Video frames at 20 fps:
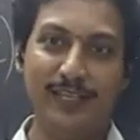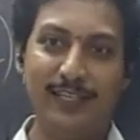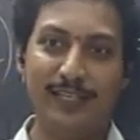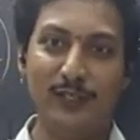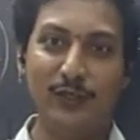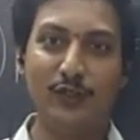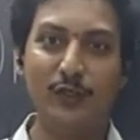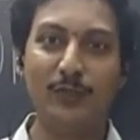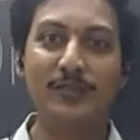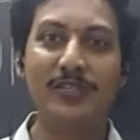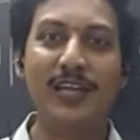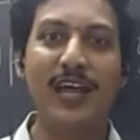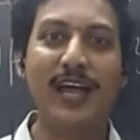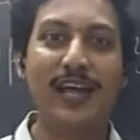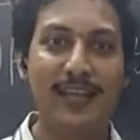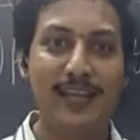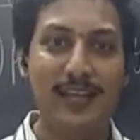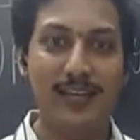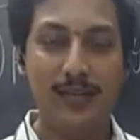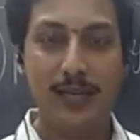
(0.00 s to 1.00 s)
YouTube
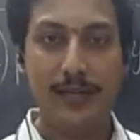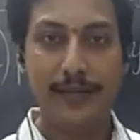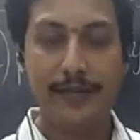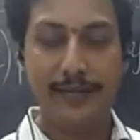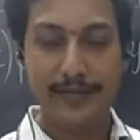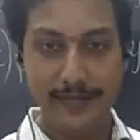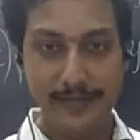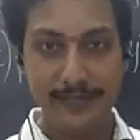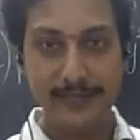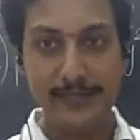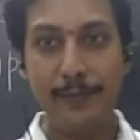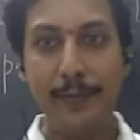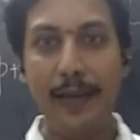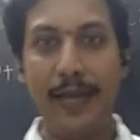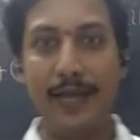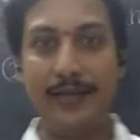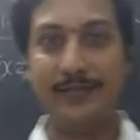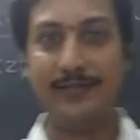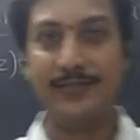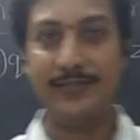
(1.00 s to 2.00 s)
channel ADC
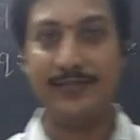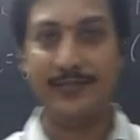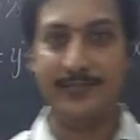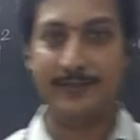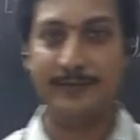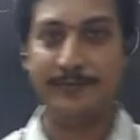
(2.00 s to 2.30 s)
Maths.